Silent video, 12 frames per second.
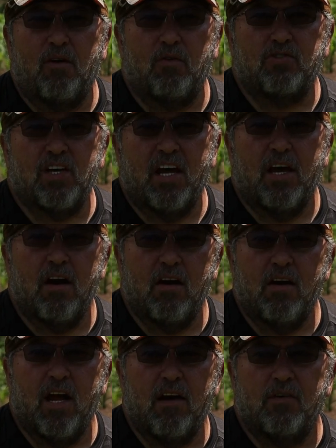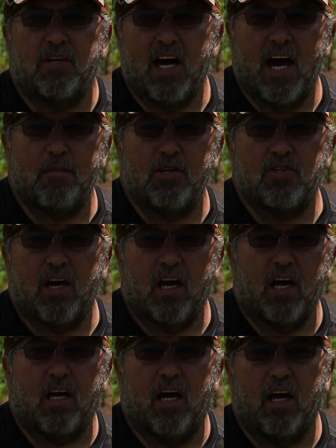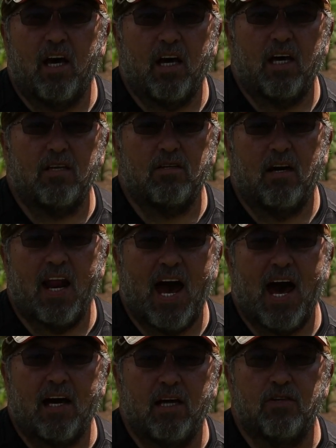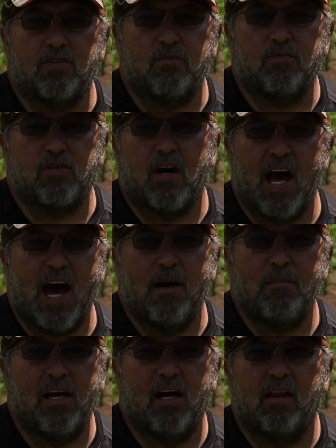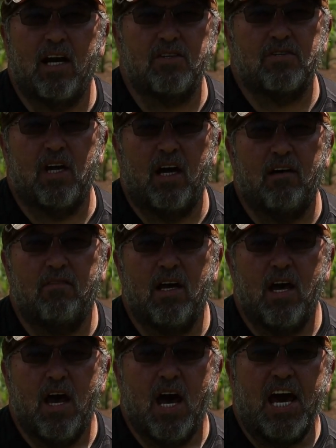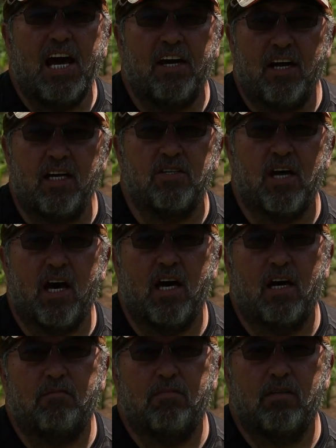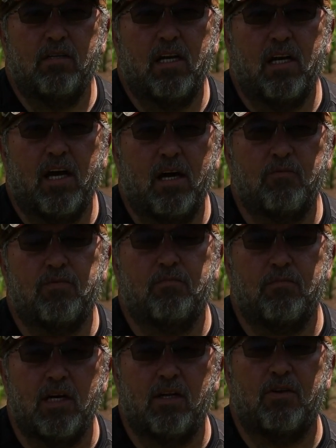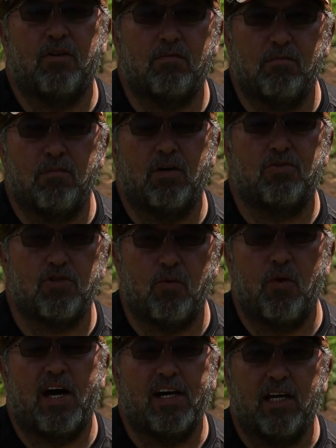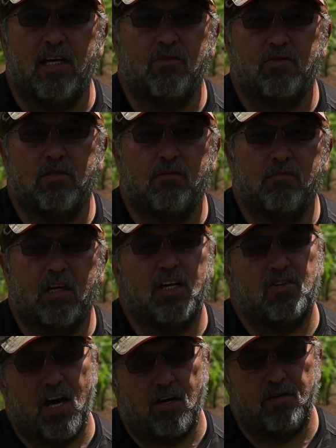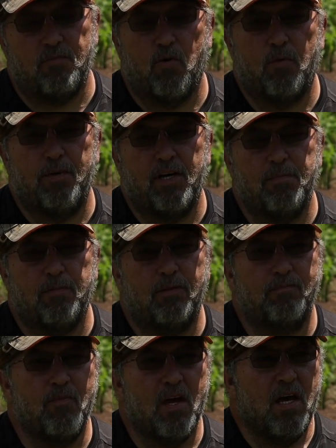don't sit here every time and say click and like and subscribe and all that stuff. It does help. It helps boost the ratings. Gets out to more people.